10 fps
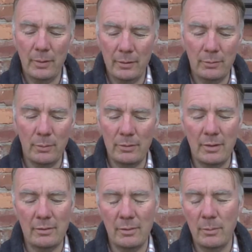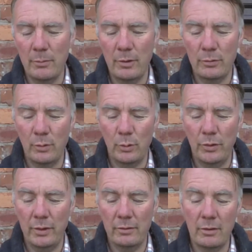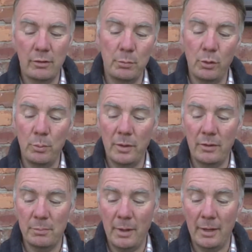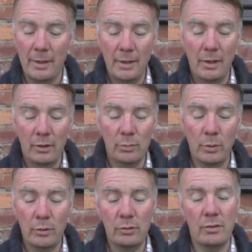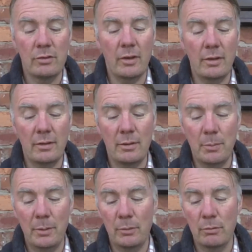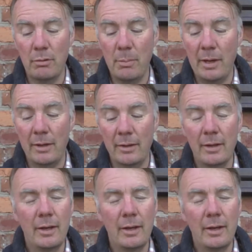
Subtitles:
This is what he says to them in verse 14. He says, "You brought me this man as one who's inciting the people to rebellion.